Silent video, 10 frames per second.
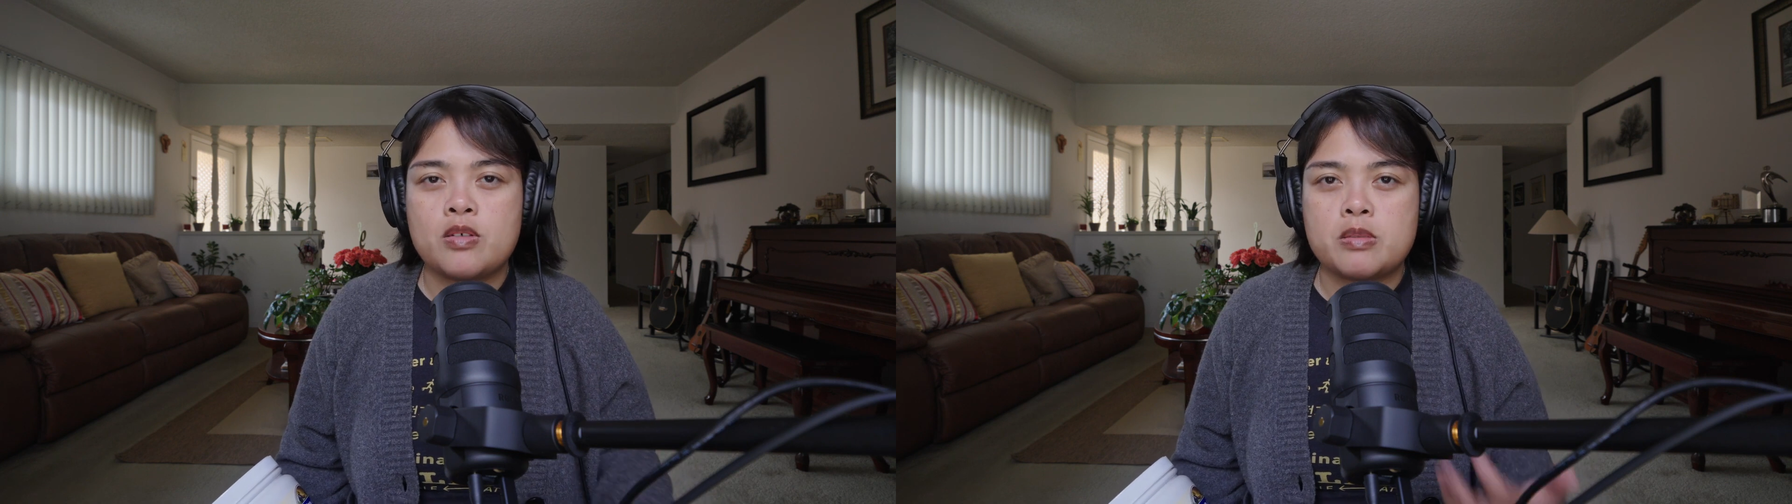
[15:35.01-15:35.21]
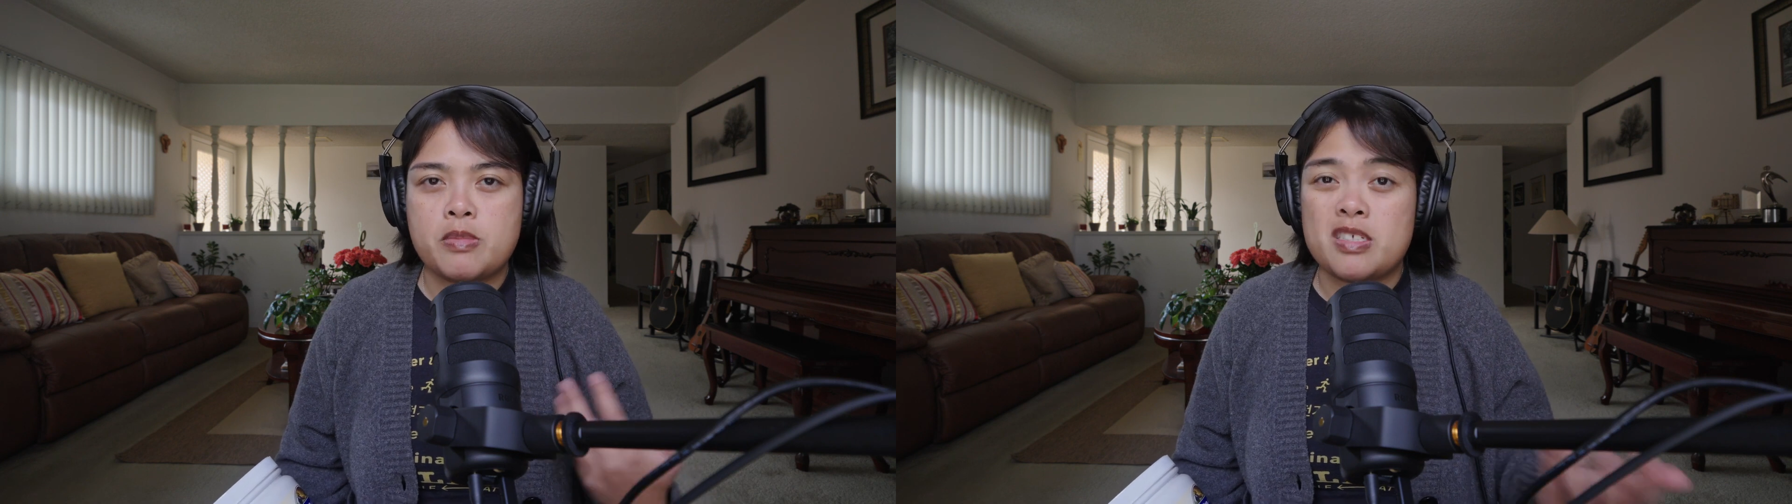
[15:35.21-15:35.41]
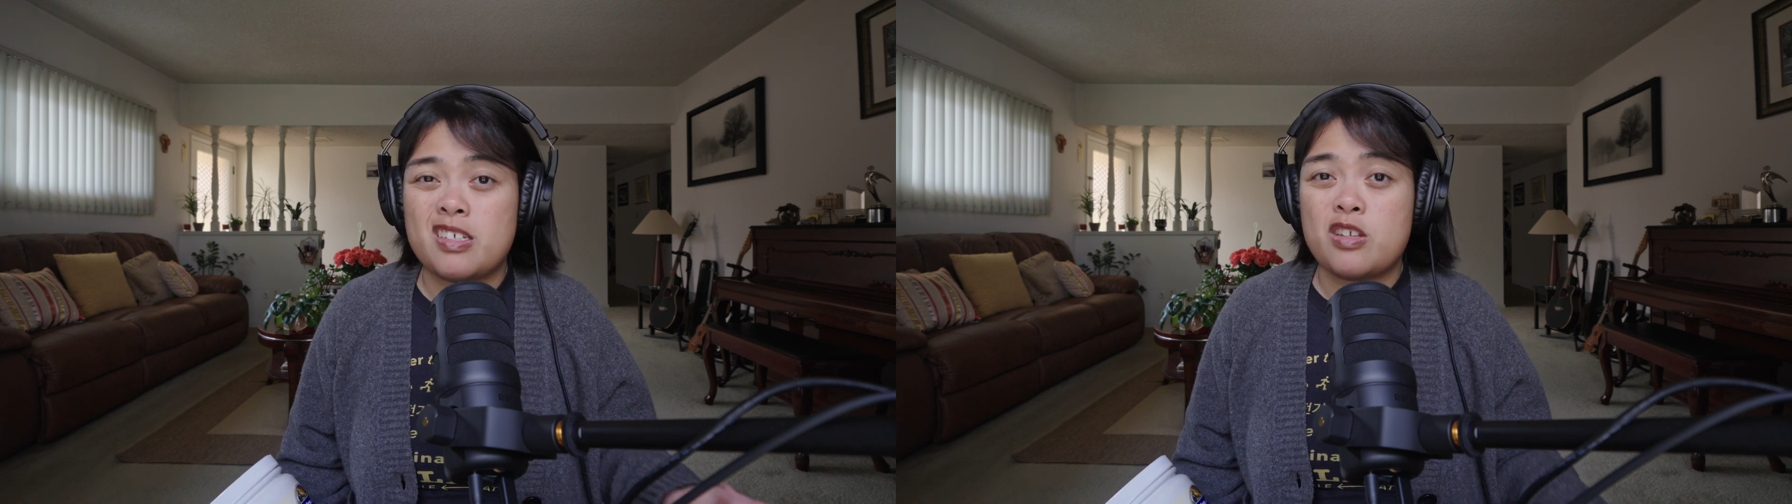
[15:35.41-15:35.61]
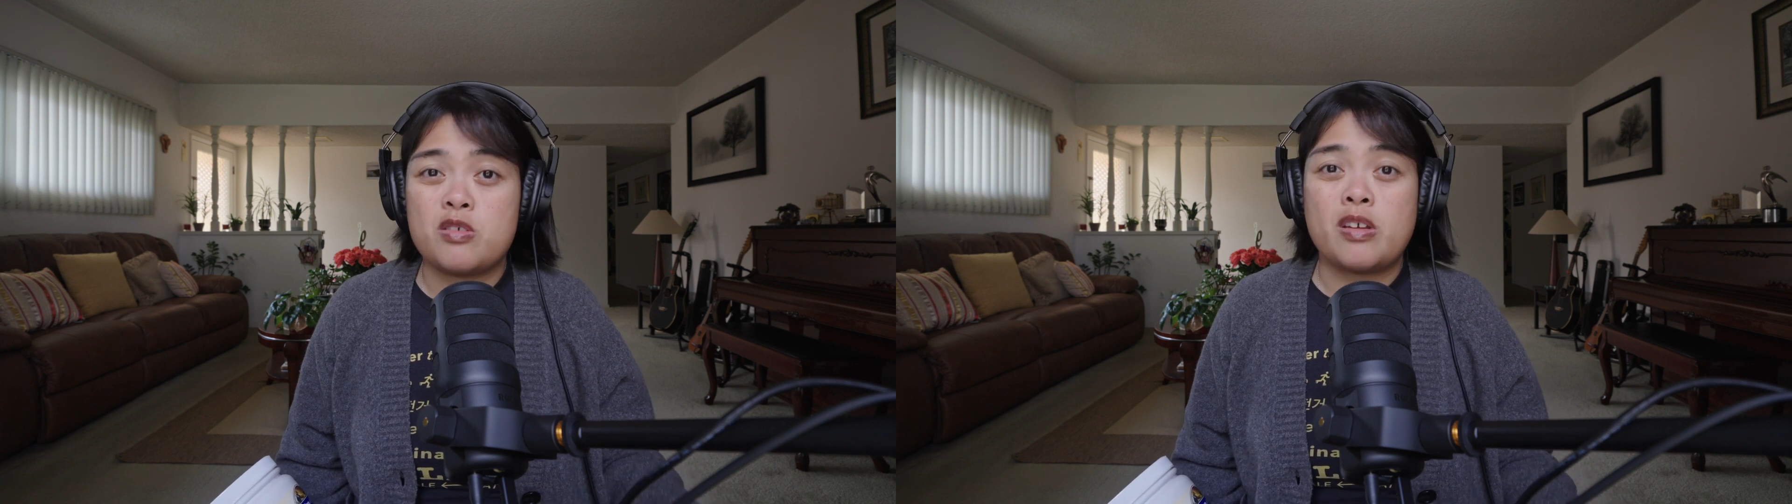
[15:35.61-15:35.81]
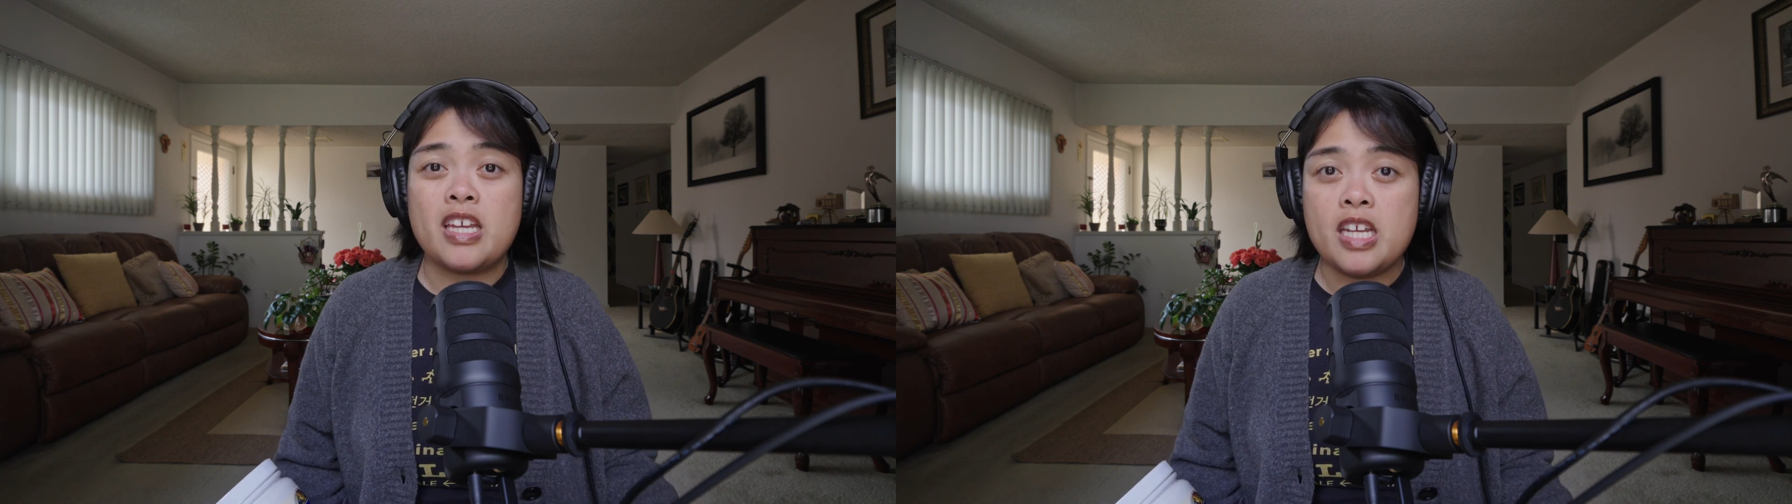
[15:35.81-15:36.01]
as much as I
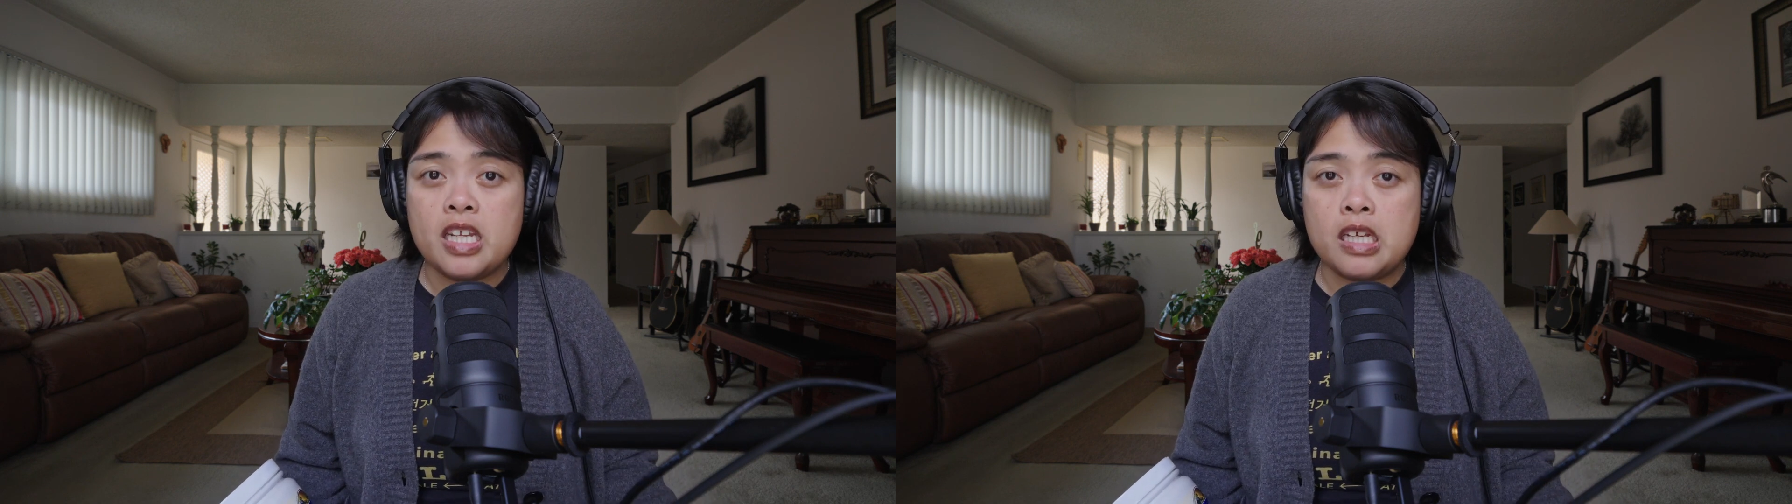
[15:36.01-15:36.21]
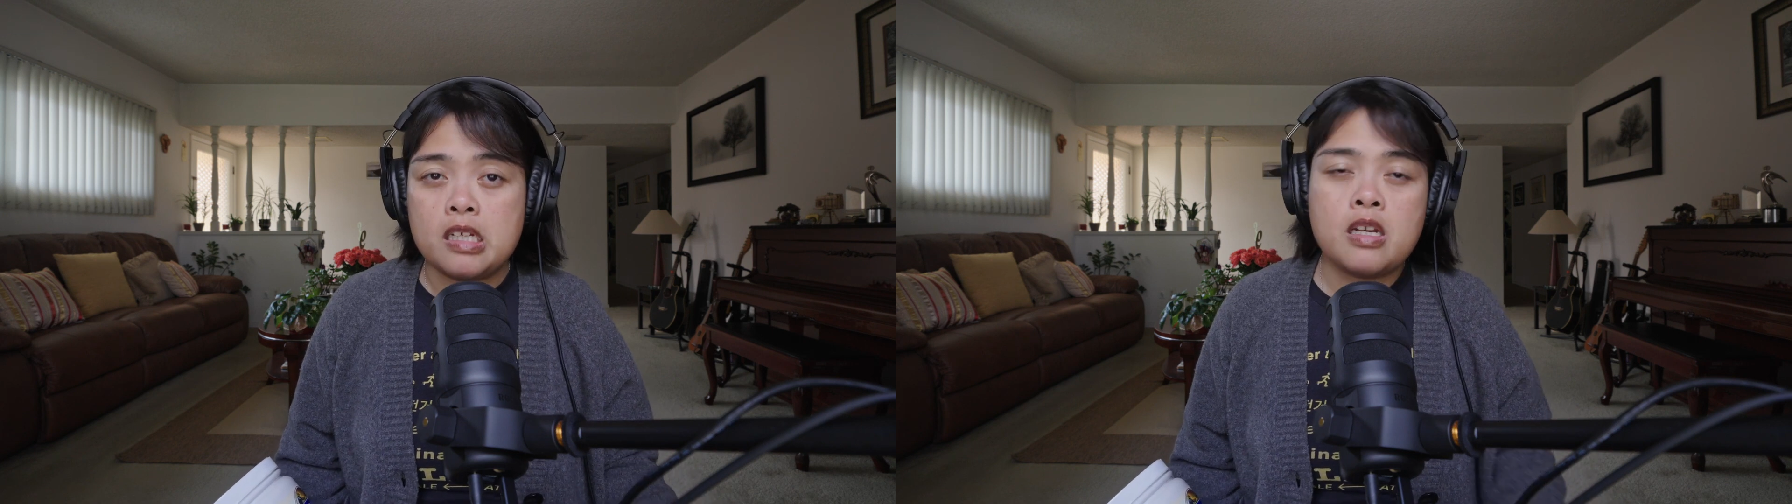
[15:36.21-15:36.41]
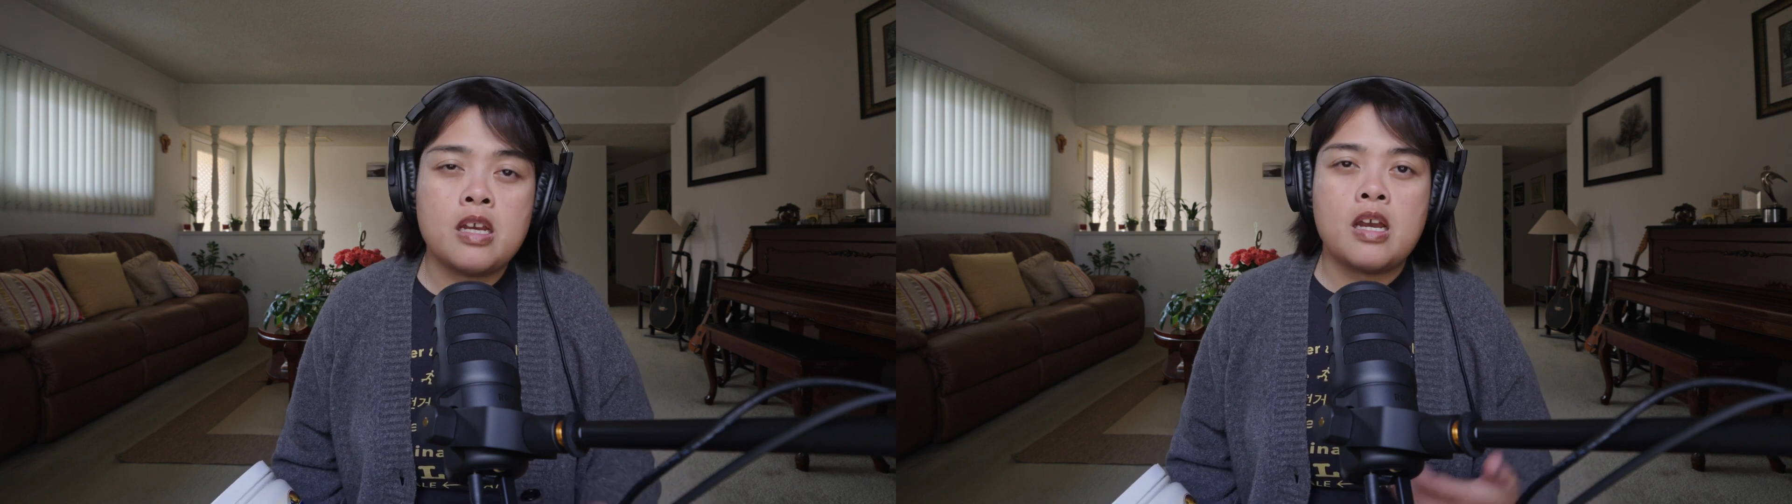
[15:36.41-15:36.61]
enjoy eating.